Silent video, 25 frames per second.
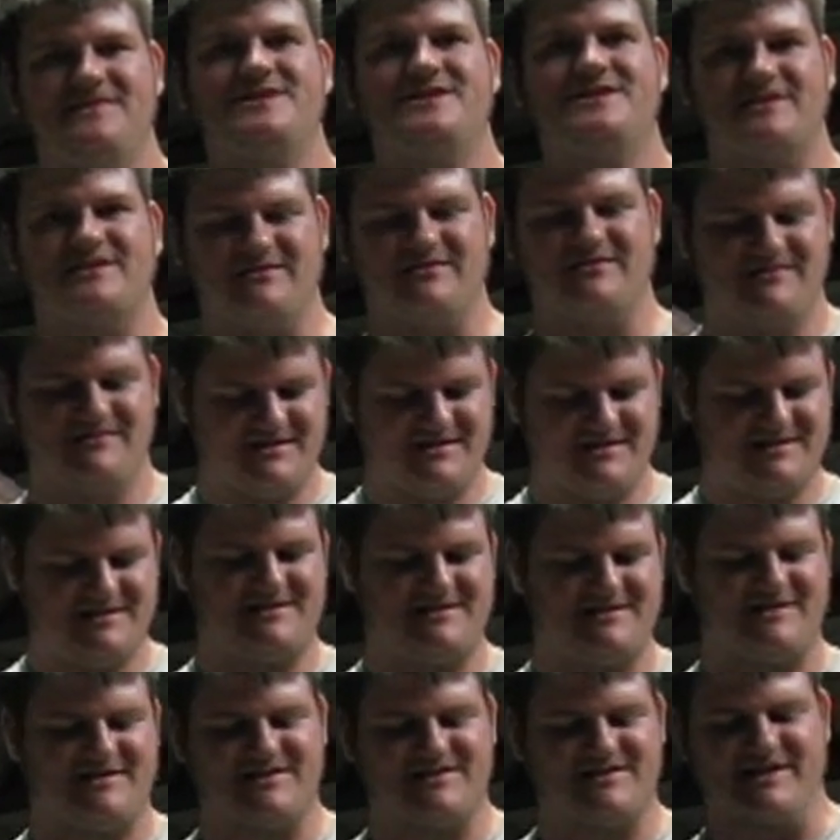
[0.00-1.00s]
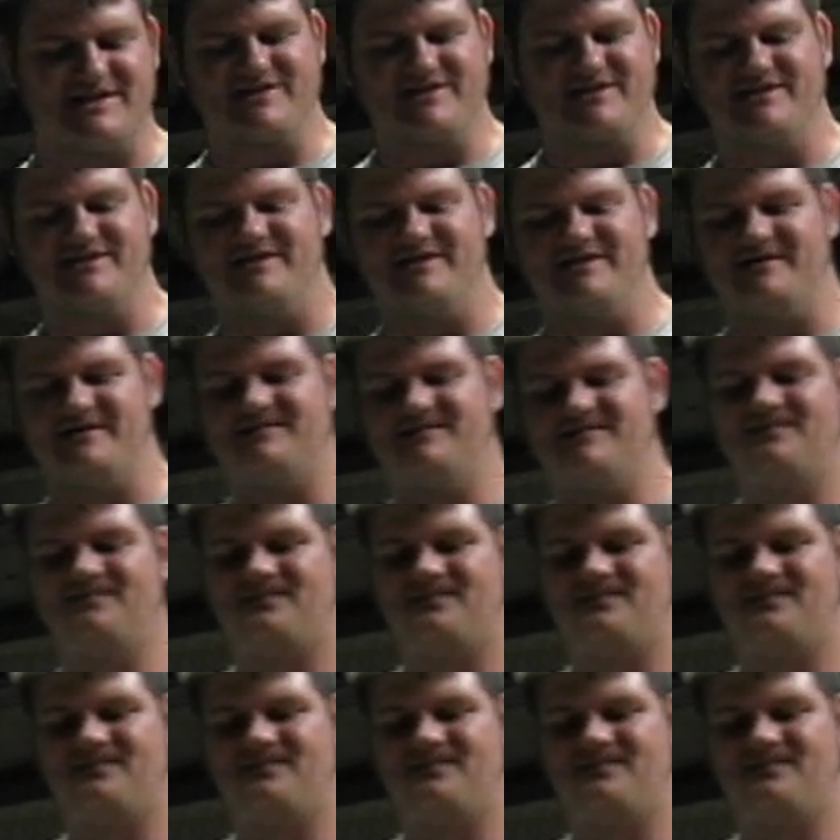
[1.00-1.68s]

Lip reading: So this is how it's actually done.